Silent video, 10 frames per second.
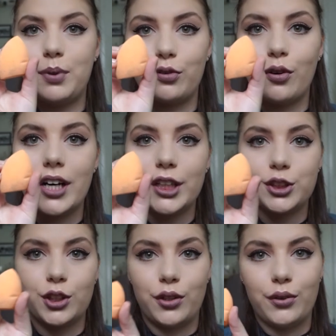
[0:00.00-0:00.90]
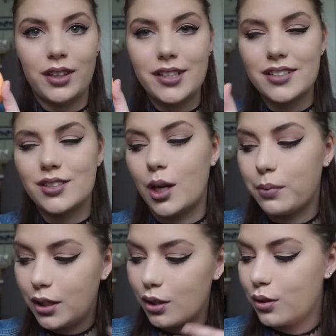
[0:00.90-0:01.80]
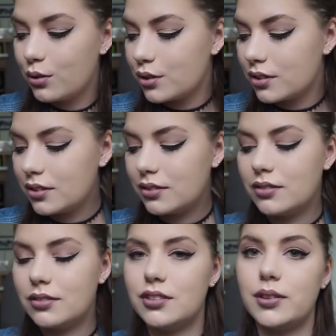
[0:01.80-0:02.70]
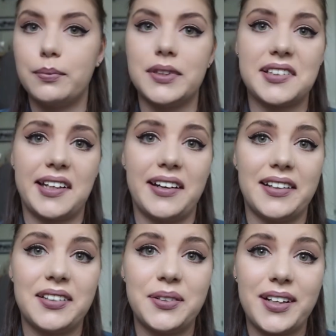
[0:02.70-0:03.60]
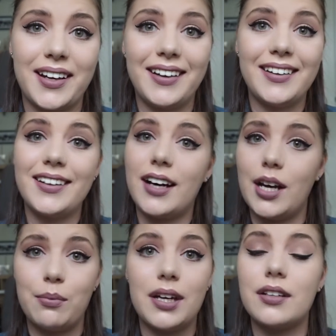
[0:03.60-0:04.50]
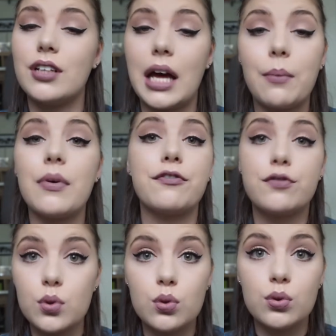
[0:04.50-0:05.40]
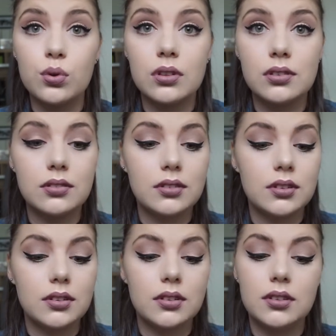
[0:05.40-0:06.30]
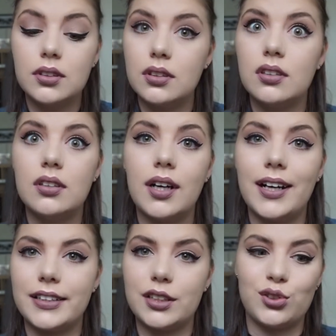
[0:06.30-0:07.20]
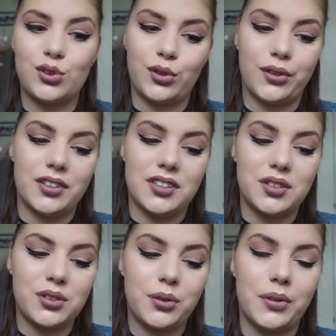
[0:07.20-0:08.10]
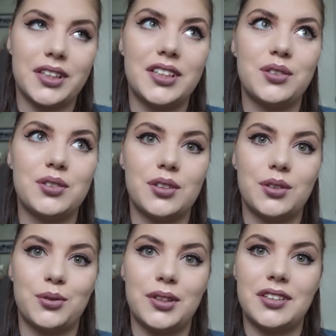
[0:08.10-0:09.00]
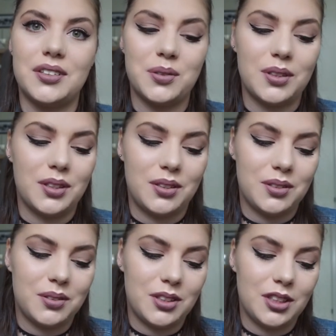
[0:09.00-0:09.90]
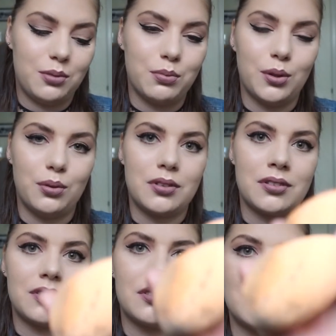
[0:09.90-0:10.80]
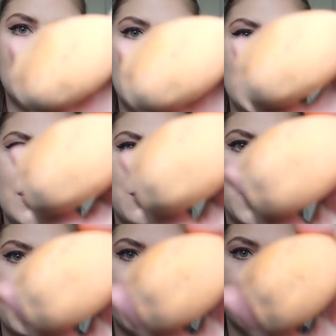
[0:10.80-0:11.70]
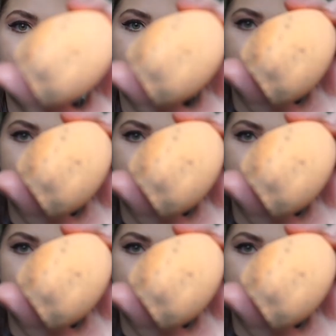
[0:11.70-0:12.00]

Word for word: Before I show you this up close, don't be scared, okay? I'm a fool. I didn't store this correctly, so it molden. It is mold.